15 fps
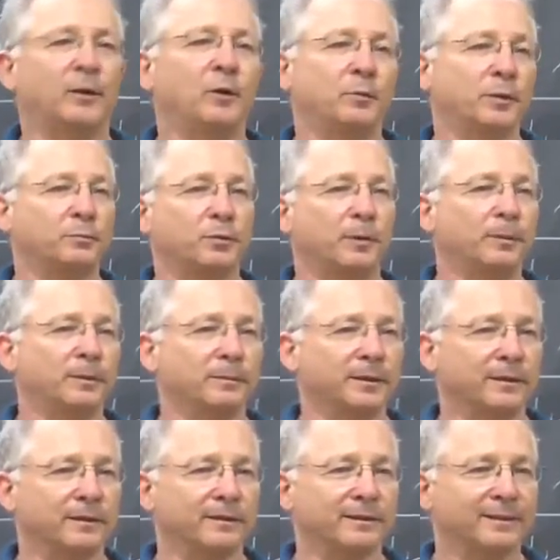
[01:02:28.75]
open problem
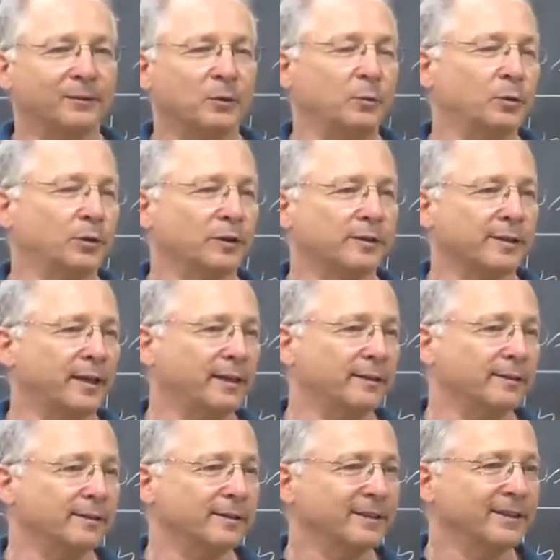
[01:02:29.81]
in, in computer
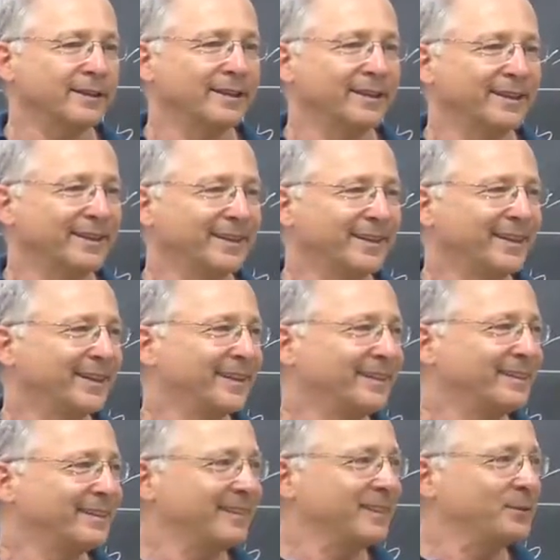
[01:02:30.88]
science,
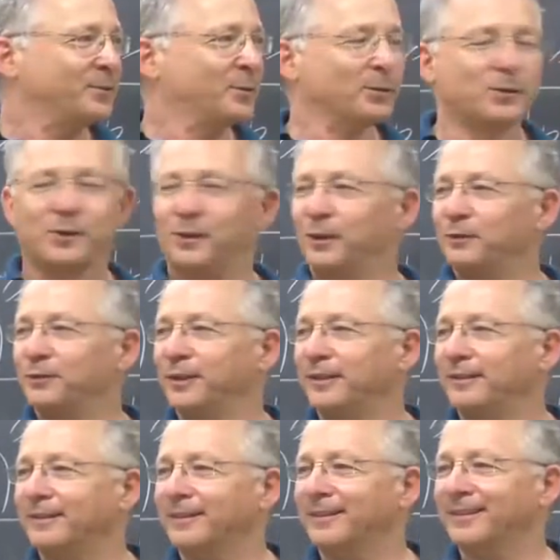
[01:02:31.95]
and if you solve
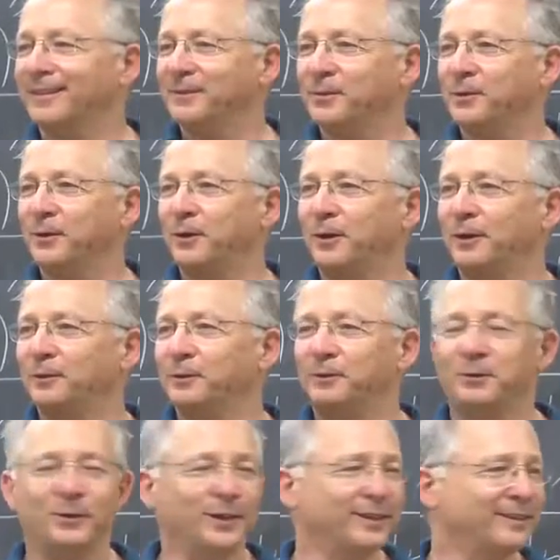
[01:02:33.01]
it, if you know how to
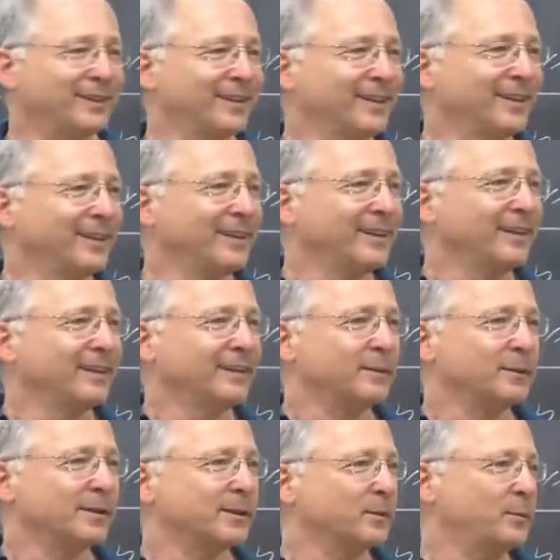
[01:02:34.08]
do it,
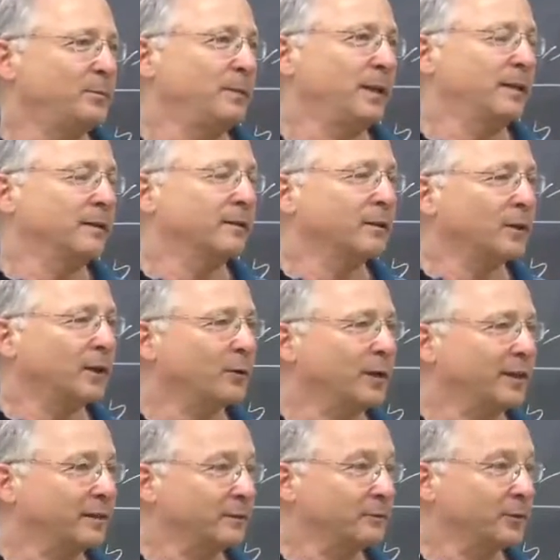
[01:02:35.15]
there is a million dollar
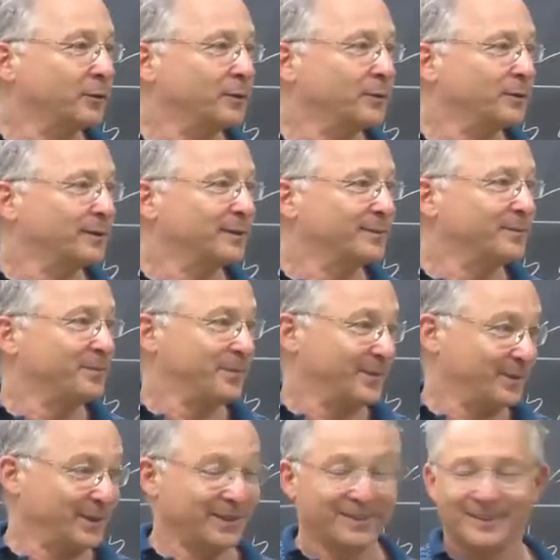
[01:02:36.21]
waiting for you.
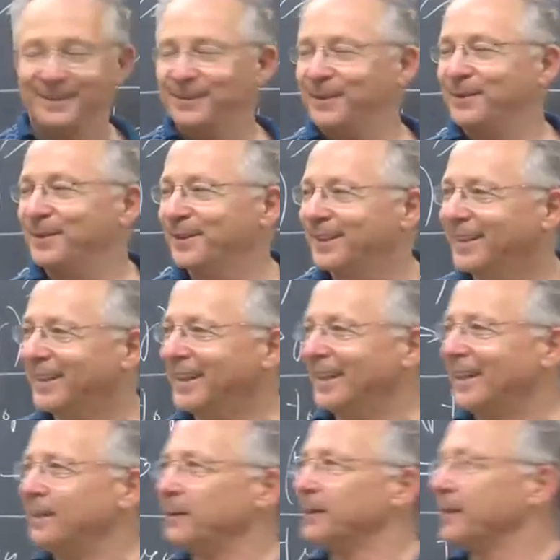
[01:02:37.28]
I mean, so
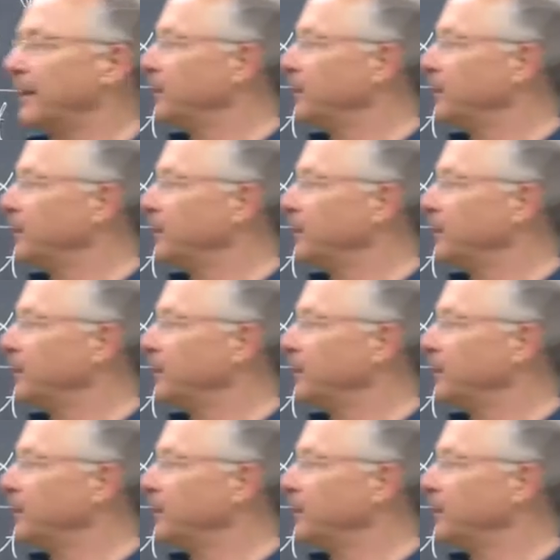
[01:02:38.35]
here is